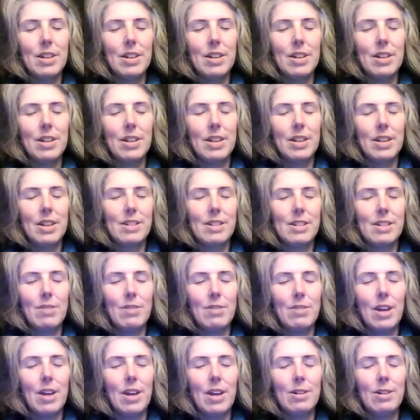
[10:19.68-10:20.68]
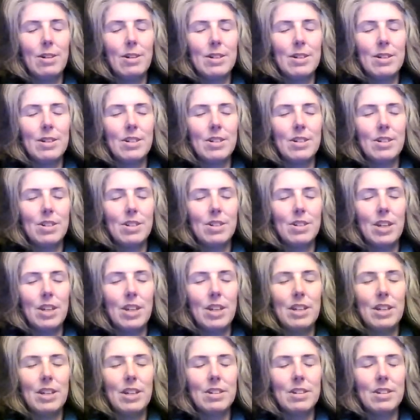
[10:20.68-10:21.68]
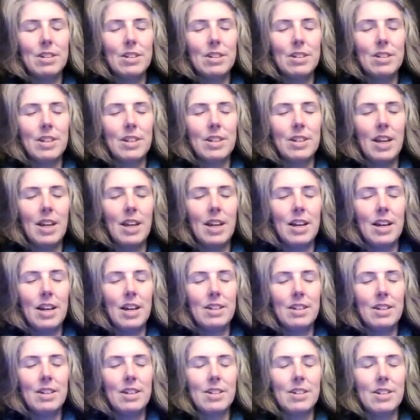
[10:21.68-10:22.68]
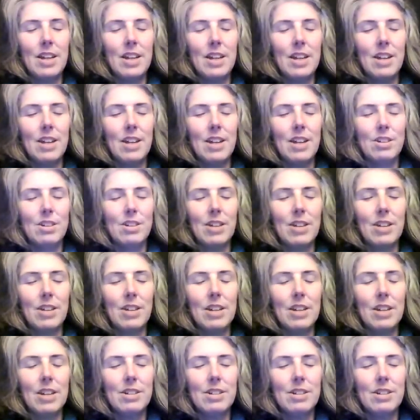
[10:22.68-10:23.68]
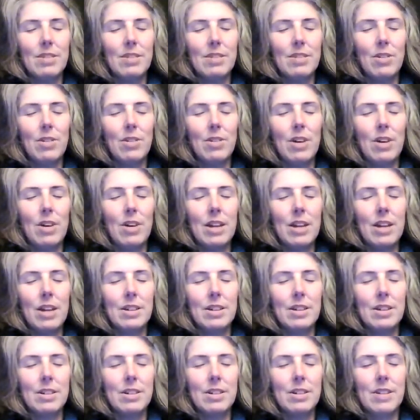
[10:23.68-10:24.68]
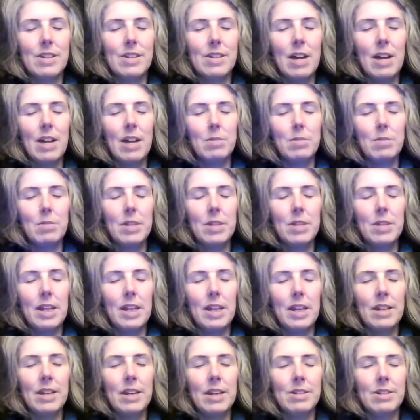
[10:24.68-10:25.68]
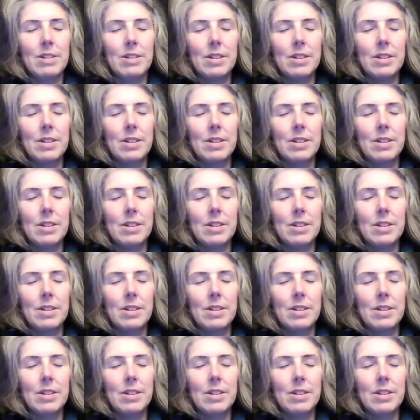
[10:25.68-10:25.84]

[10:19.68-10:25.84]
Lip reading: Let it flow into the cheeks and the eyes and the eye sockets, the forehead, the scalp, the ears,